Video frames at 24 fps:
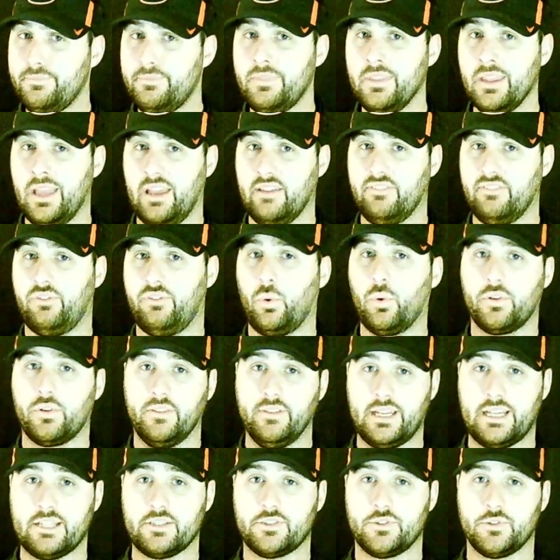a fourth
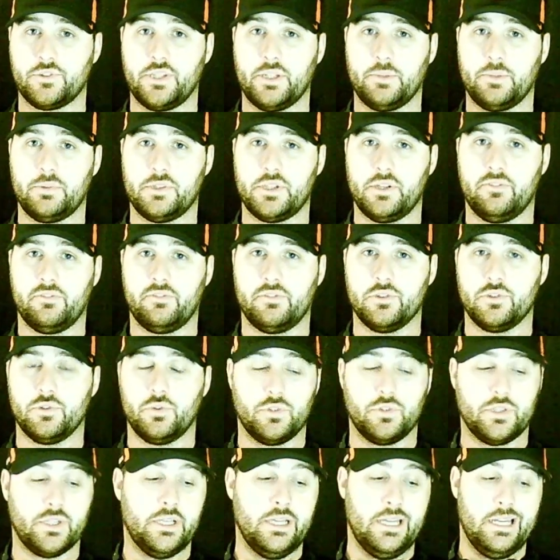national championship for
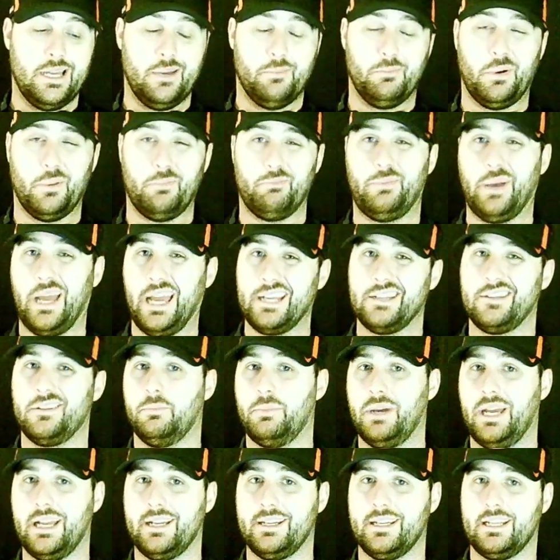Georgia, but
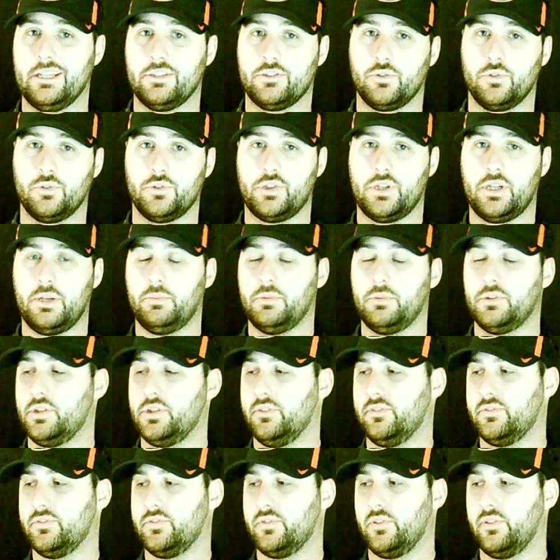back-to-back national championships
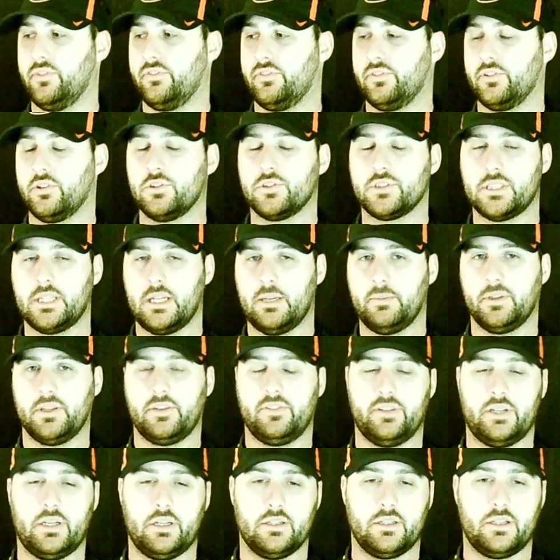for the first time in
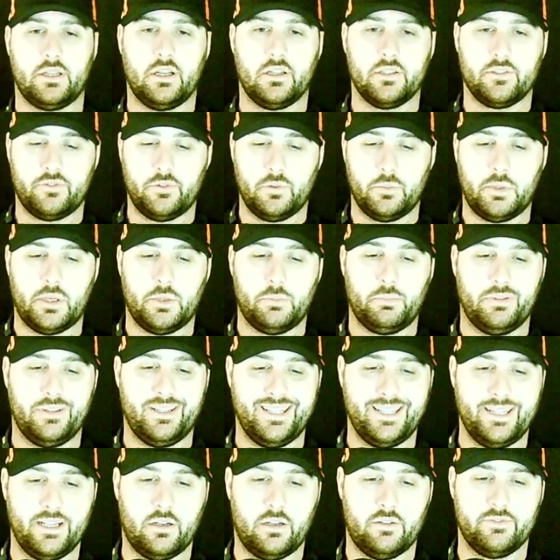the college football
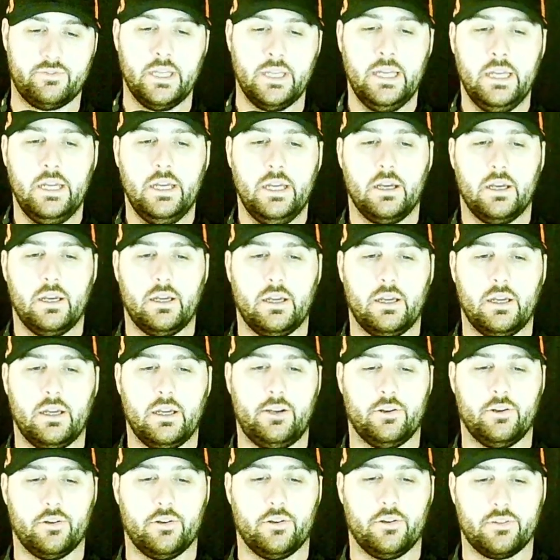playoff
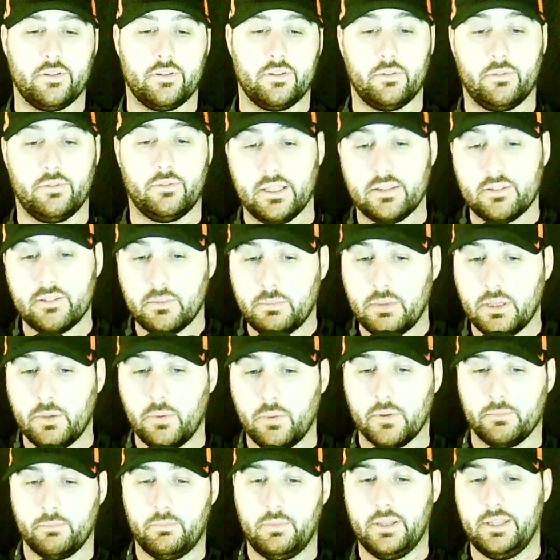era. So that's a big one.
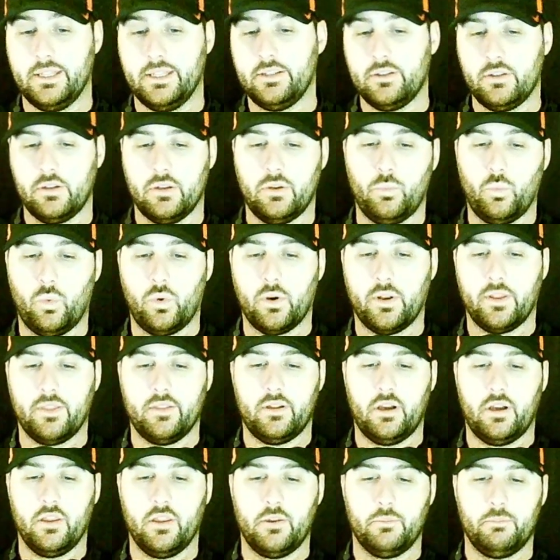But then one of the
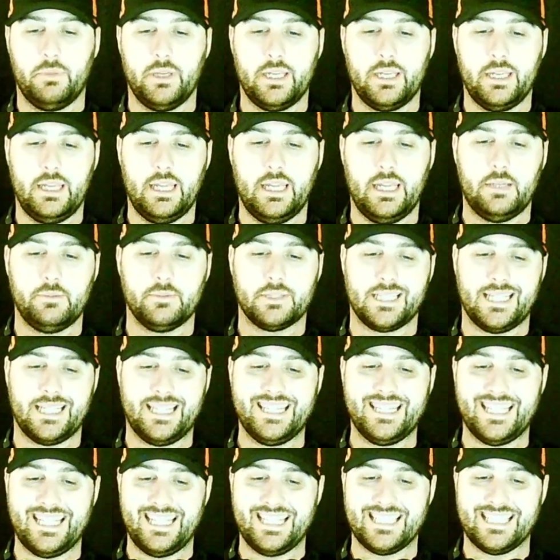other big games in
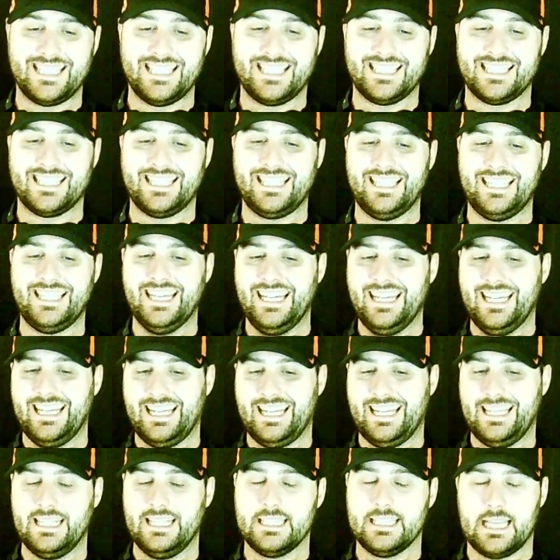the SEC
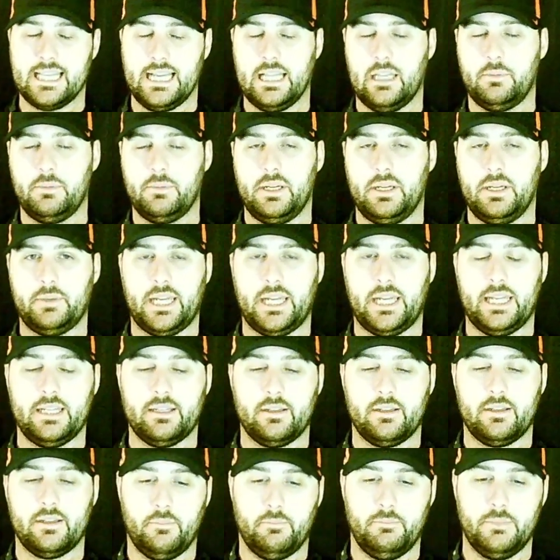is Alabama and
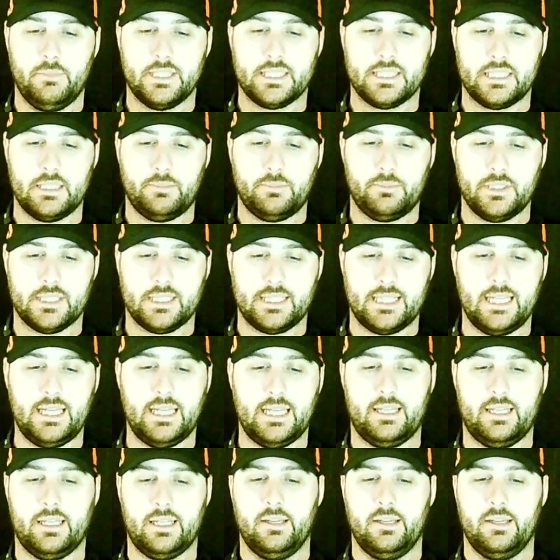Mississippi State.